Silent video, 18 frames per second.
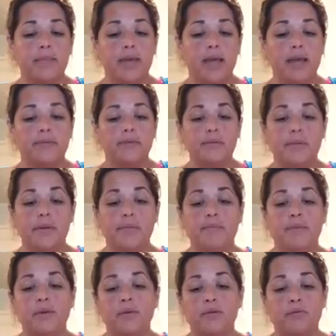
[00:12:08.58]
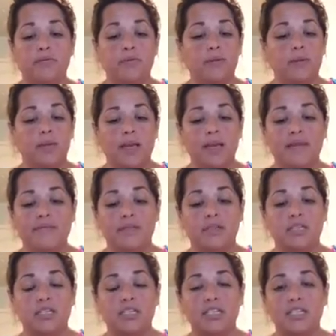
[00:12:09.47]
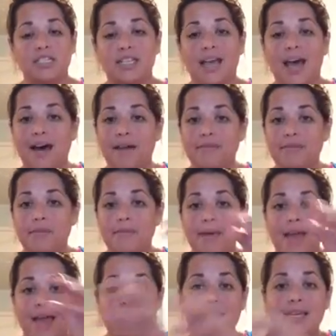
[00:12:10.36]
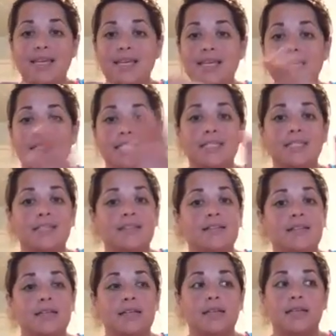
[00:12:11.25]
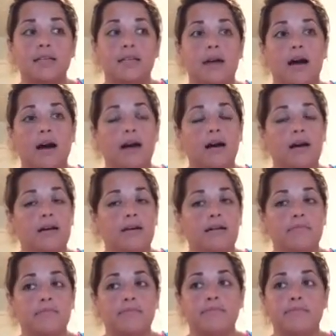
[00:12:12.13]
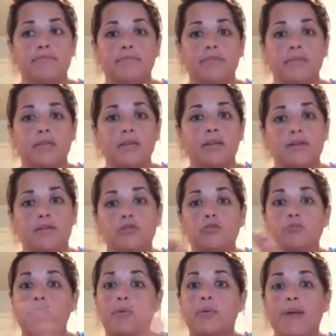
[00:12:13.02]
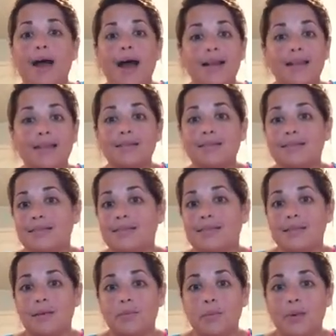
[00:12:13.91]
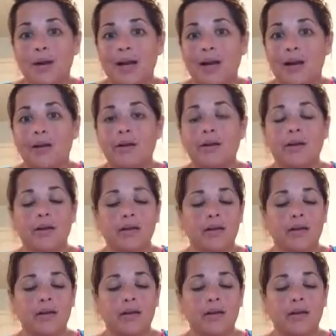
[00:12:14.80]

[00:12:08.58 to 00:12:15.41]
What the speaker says: It would be beautiful even to just have them hanging, you know, sporadically somewhere.